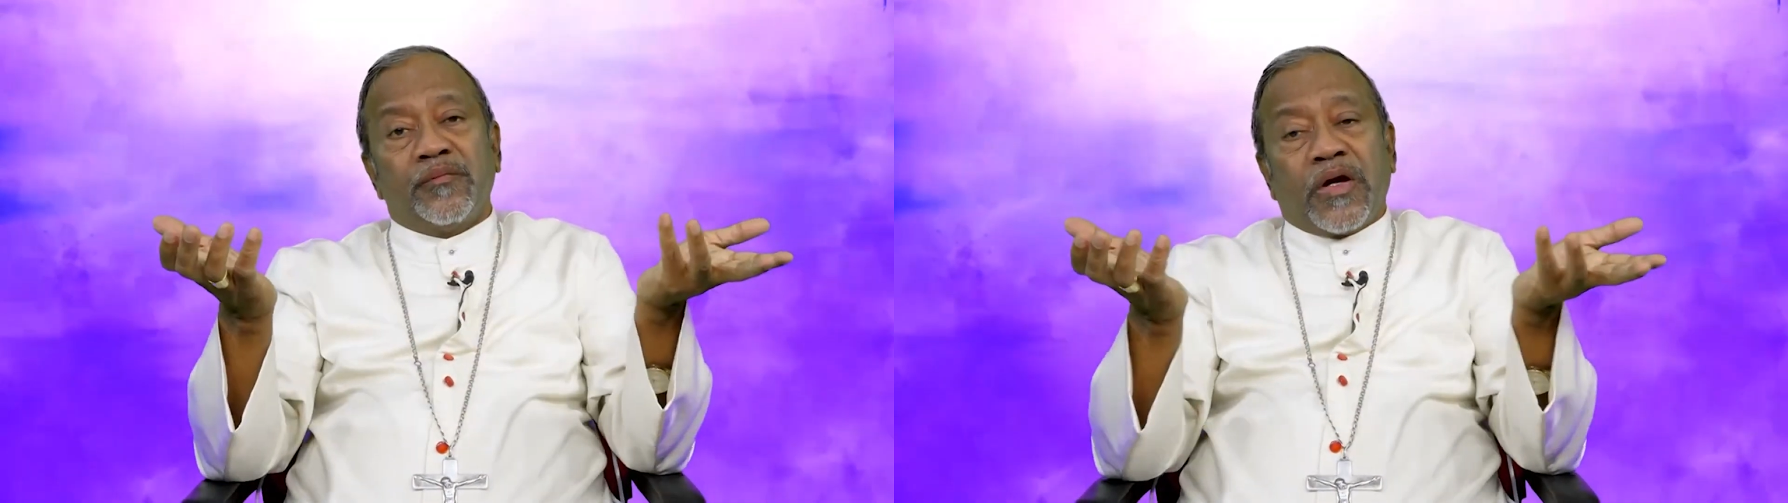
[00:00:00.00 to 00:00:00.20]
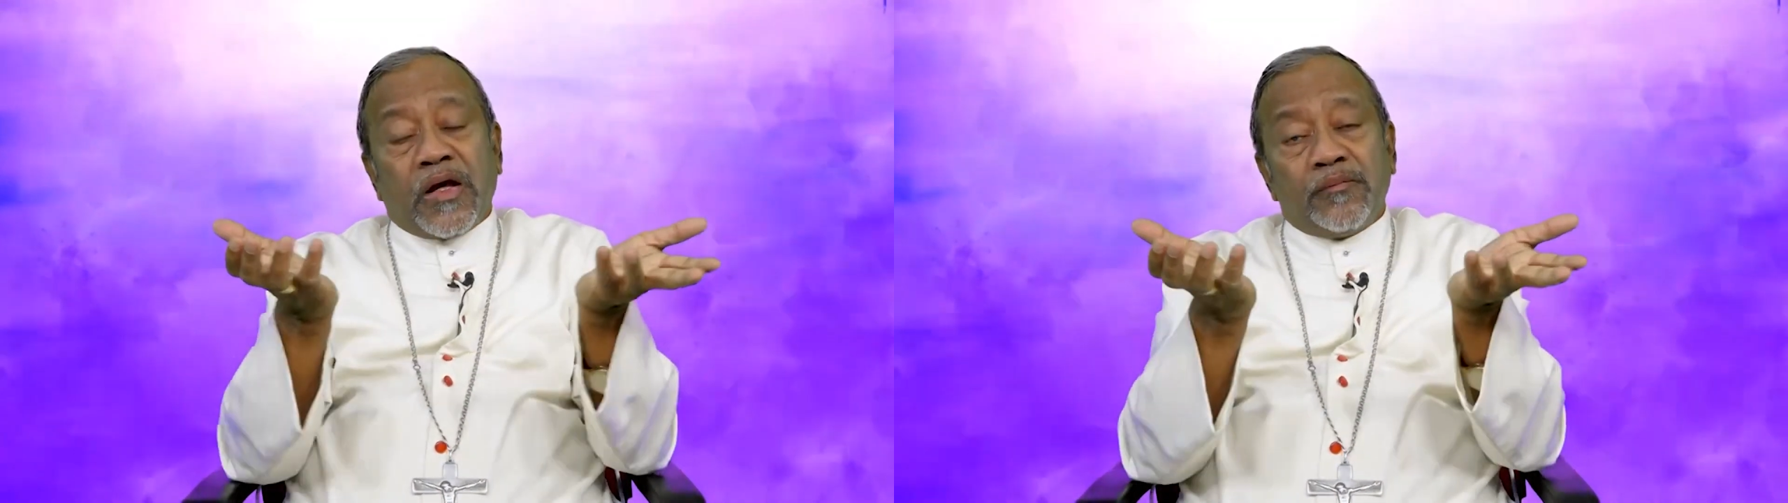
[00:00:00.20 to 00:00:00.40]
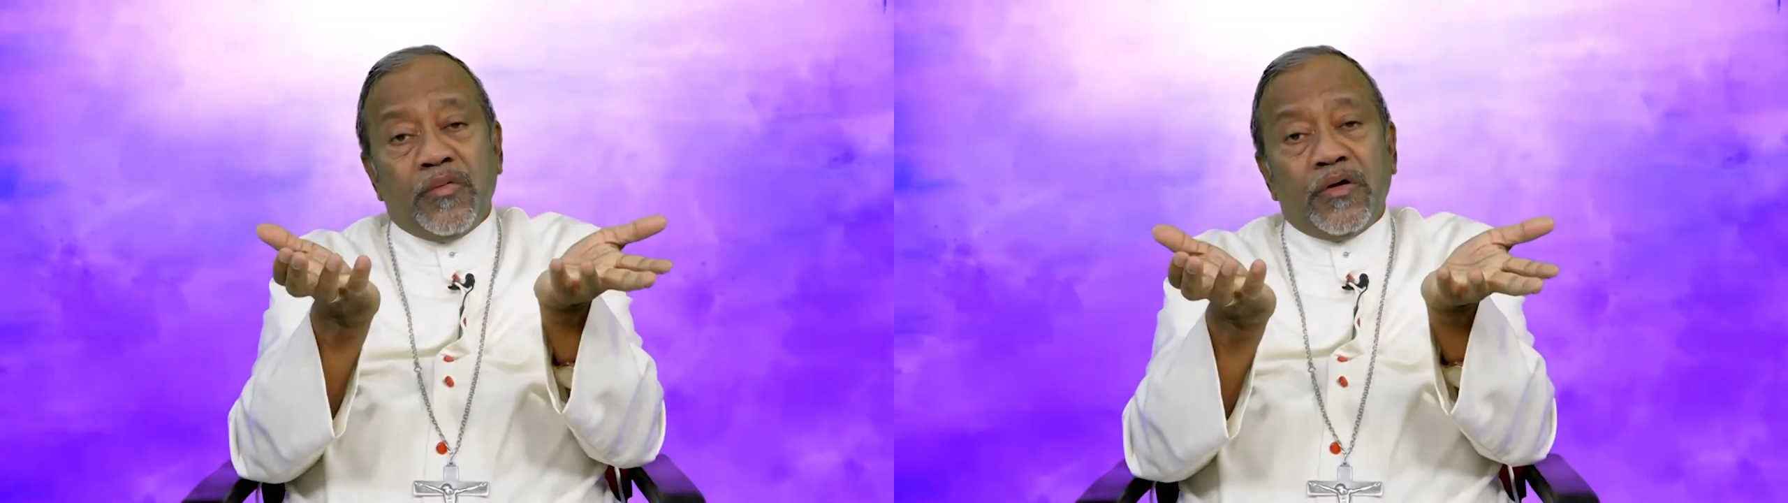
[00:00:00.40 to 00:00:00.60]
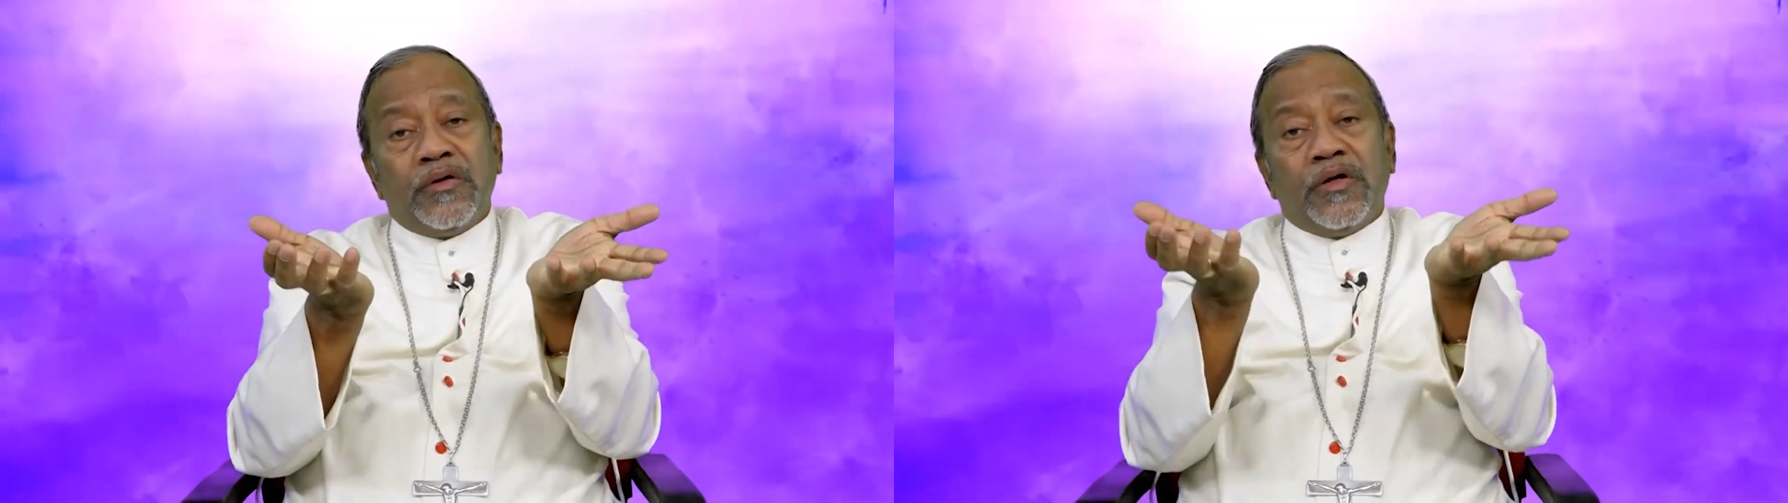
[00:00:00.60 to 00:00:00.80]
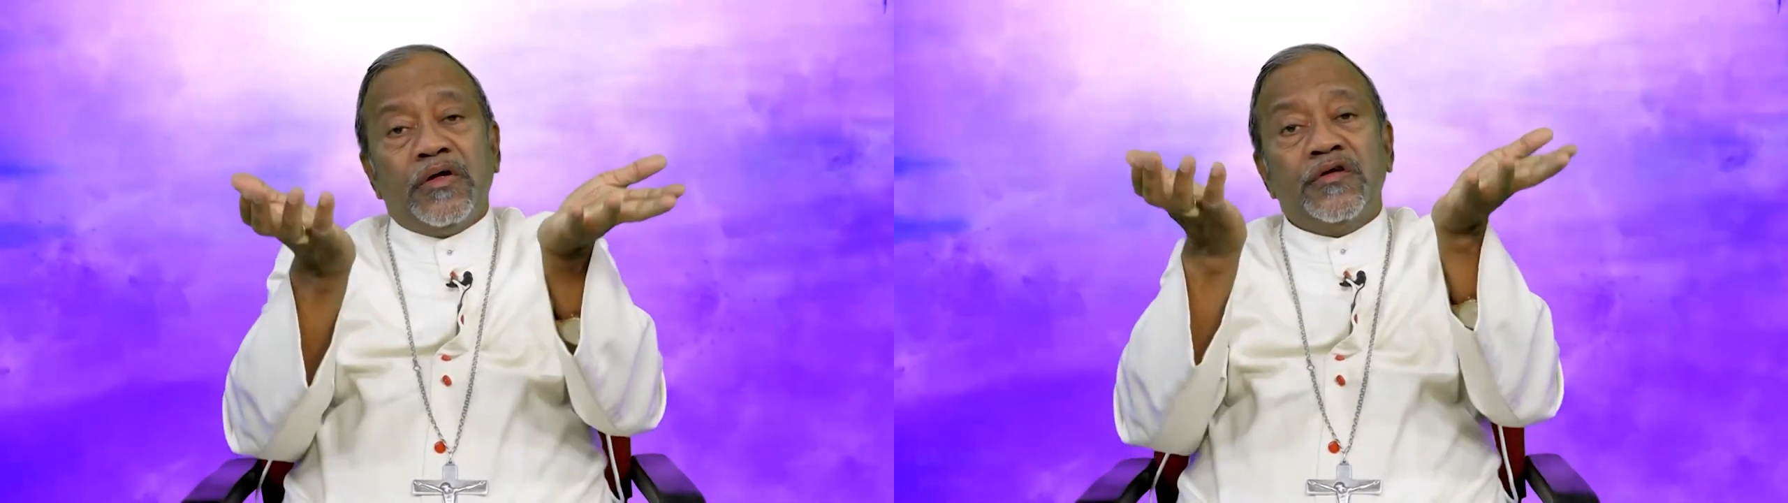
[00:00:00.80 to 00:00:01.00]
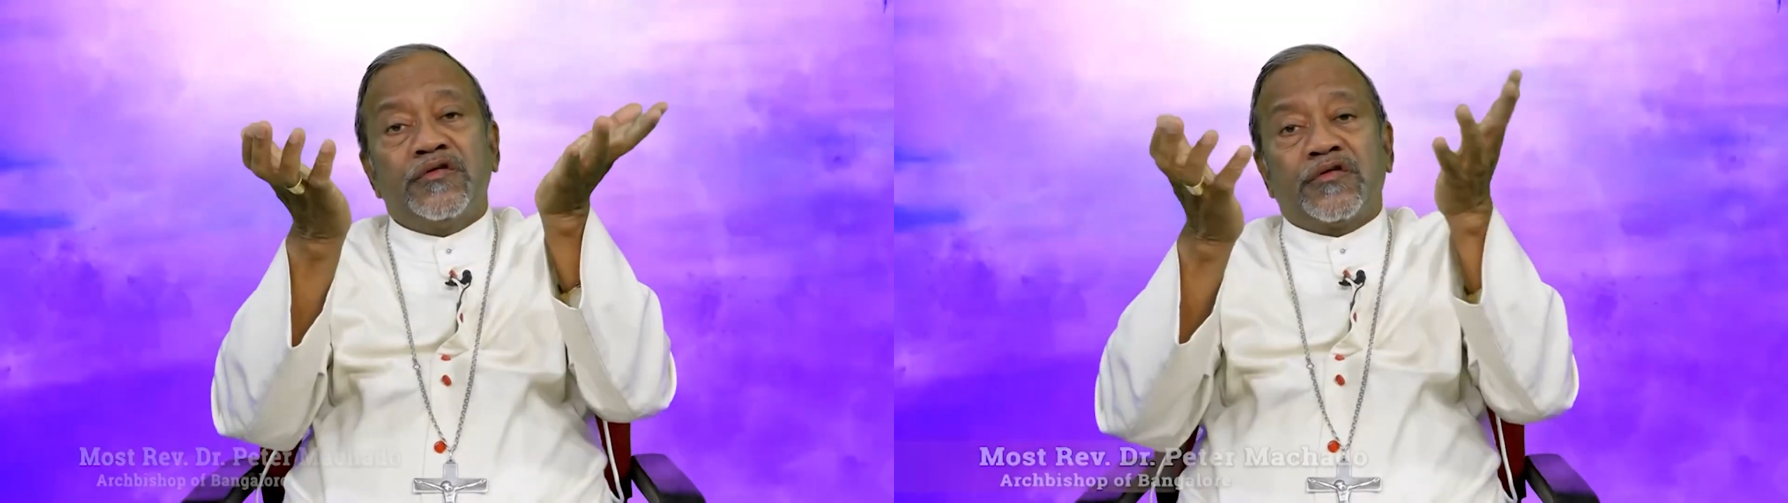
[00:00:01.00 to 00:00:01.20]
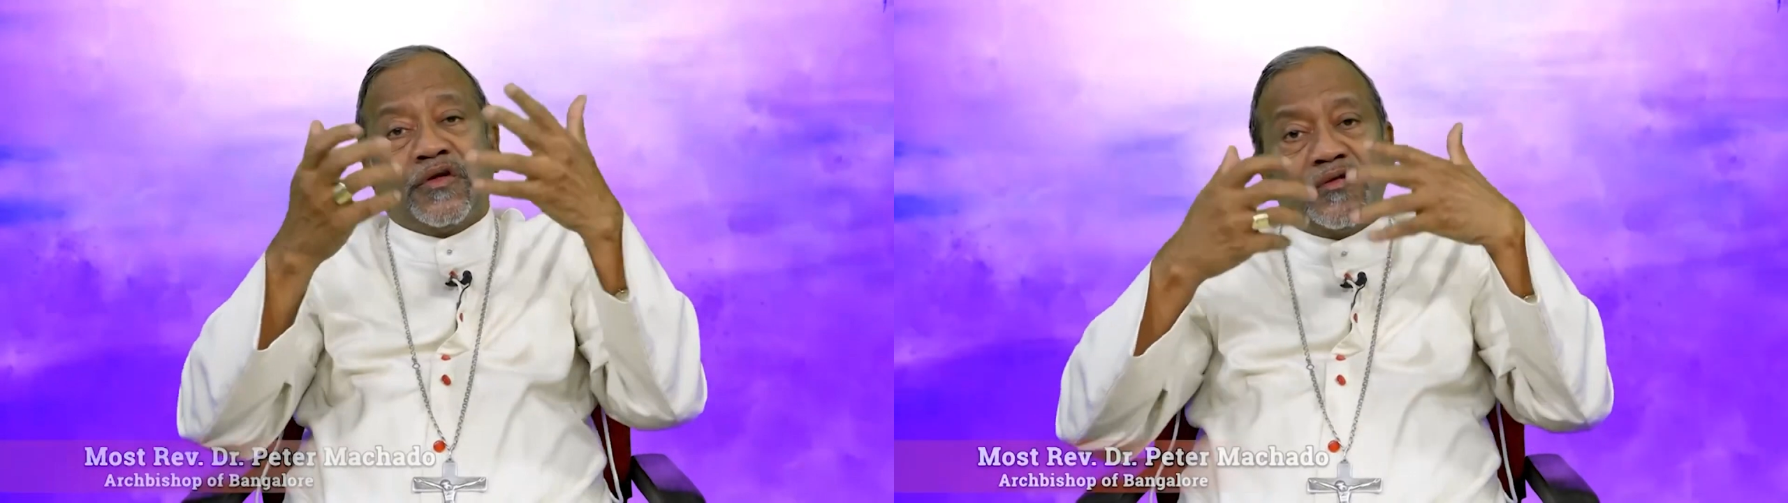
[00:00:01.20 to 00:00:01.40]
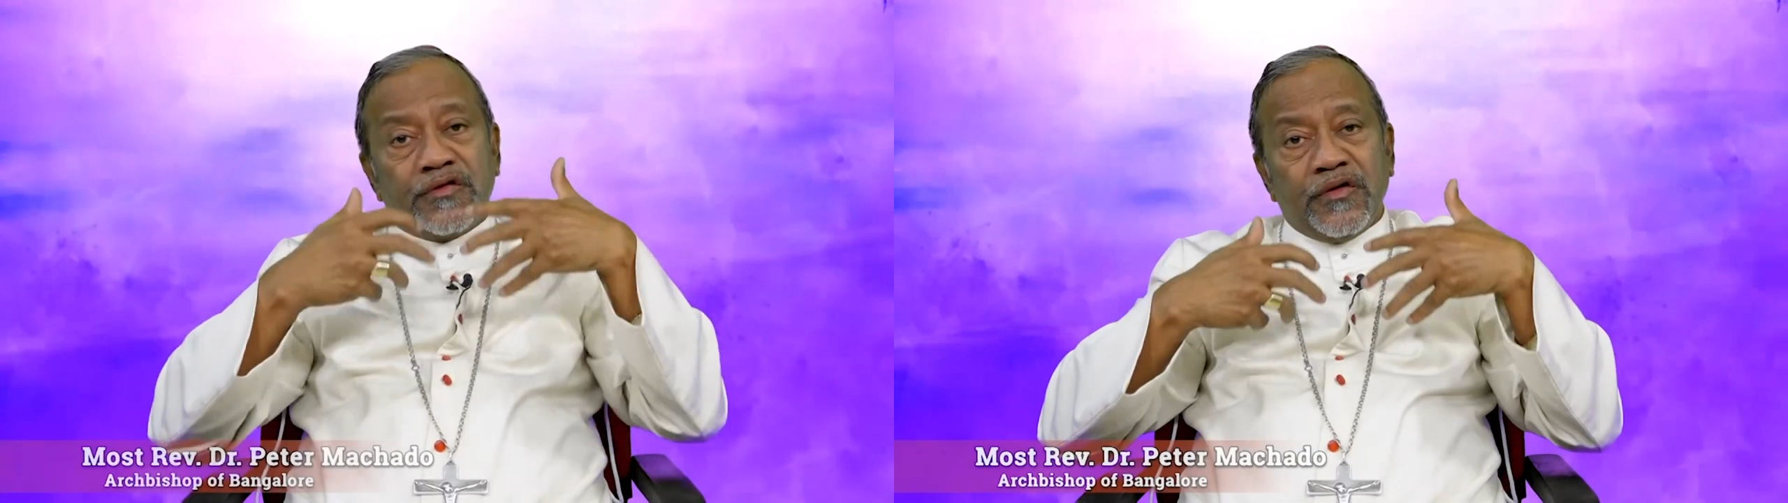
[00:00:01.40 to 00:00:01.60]
but I burn
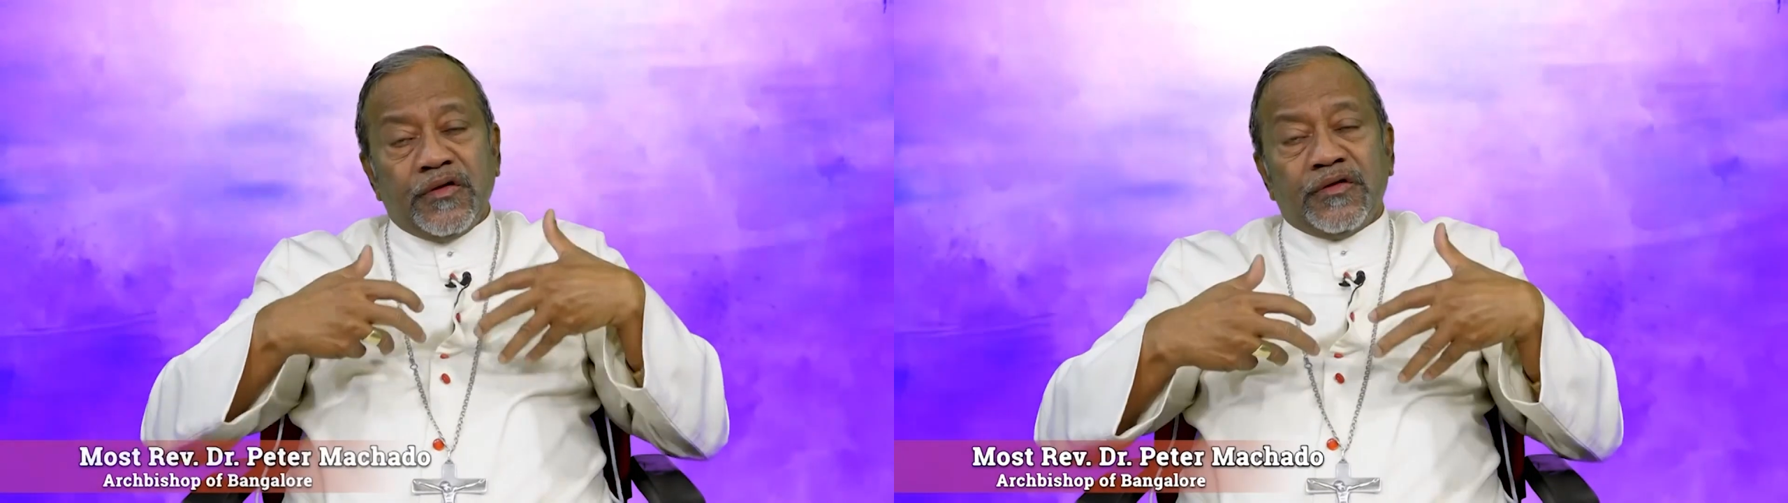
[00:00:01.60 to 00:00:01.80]
incense